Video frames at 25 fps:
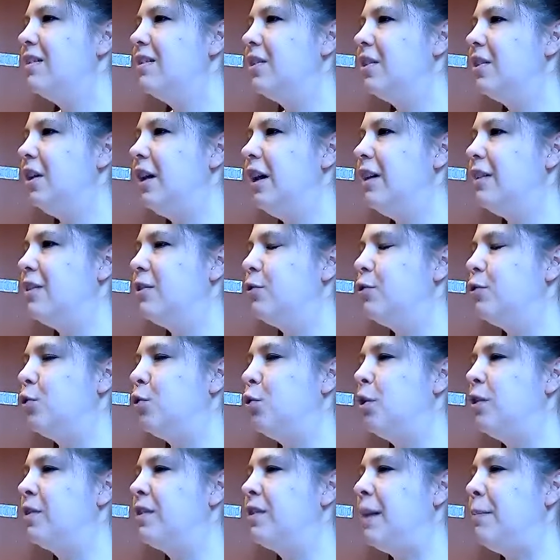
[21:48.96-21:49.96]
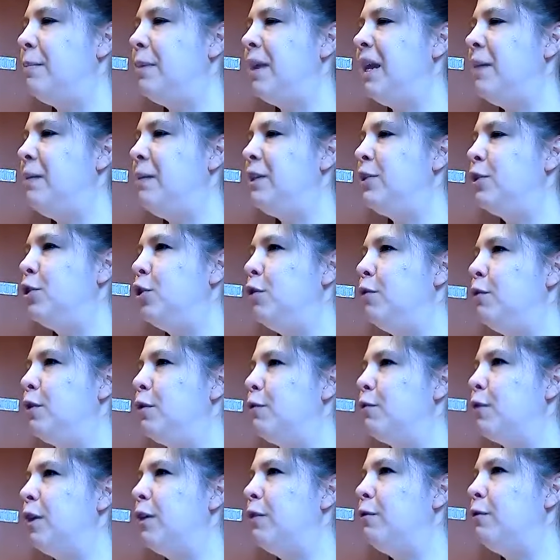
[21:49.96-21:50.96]
Good. So towards that baby toe of
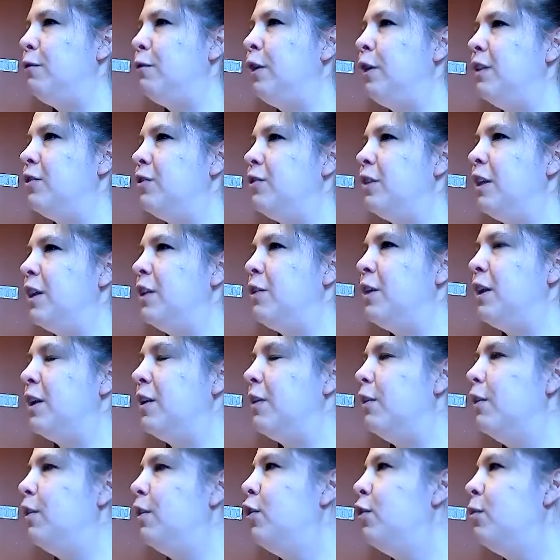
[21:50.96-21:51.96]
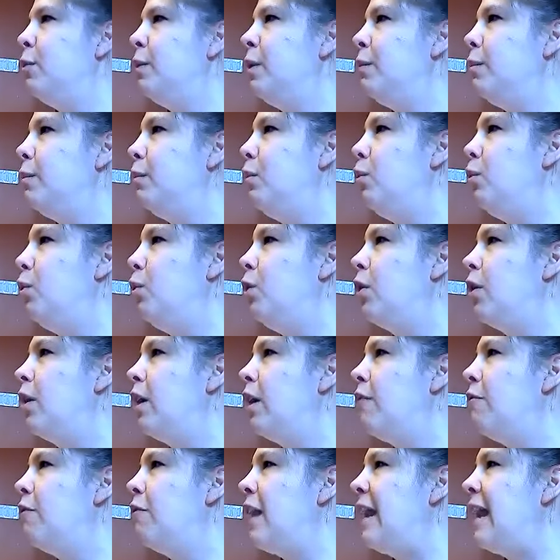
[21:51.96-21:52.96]
the front foot. So again, you get a little bit
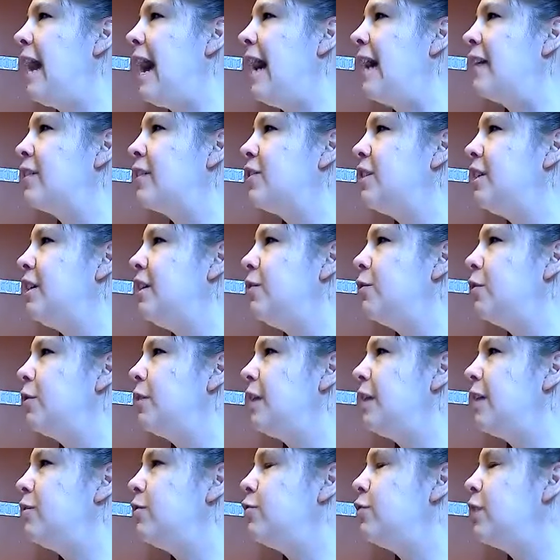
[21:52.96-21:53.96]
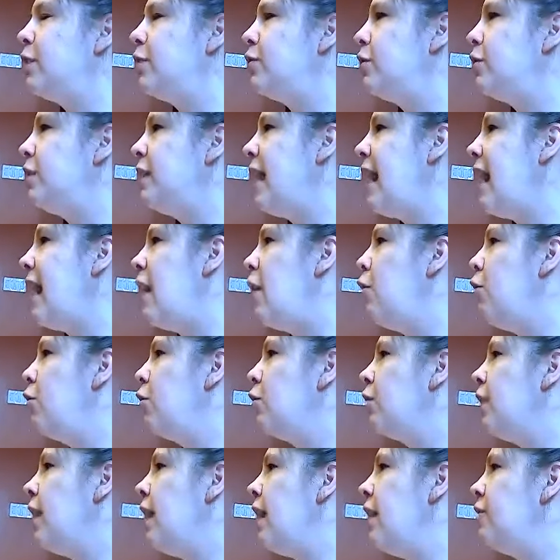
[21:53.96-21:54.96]
more of that action or that stretch on the
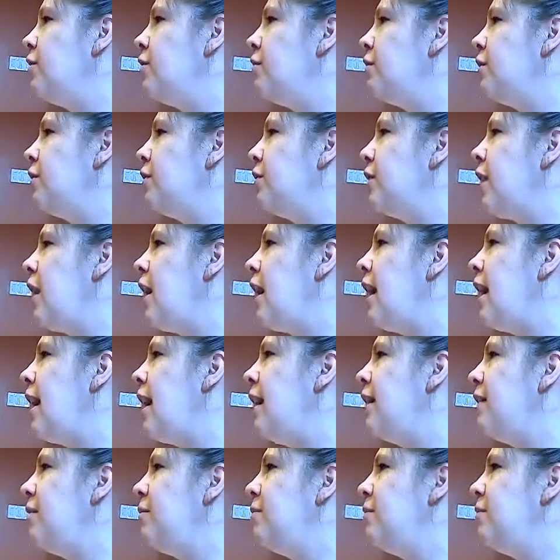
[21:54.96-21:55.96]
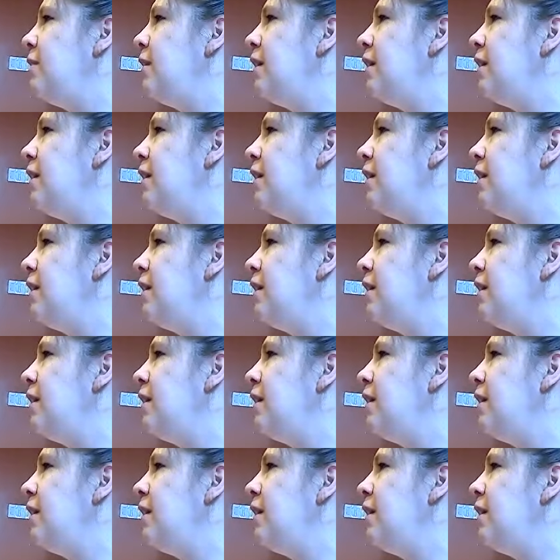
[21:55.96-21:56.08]
outer edge of the thigh.